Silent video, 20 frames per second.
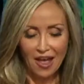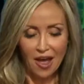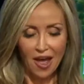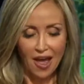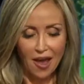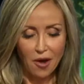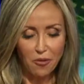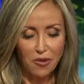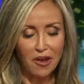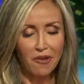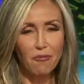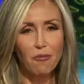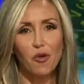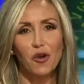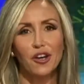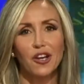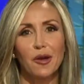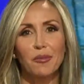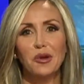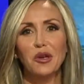And we have
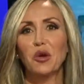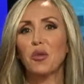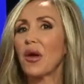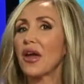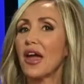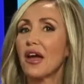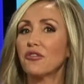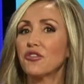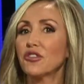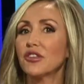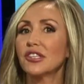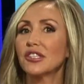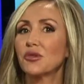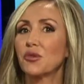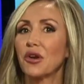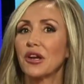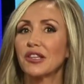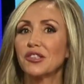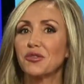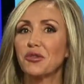more coming your way after this.
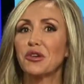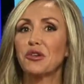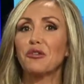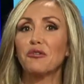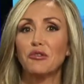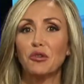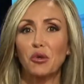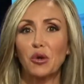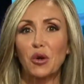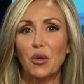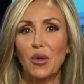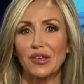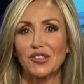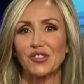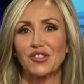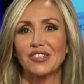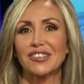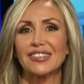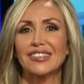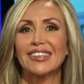We're answering your viewer
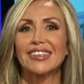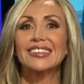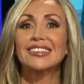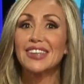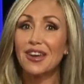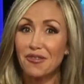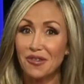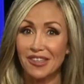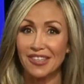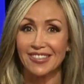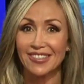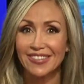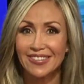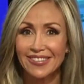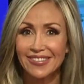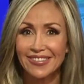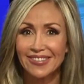questions. Stay with us.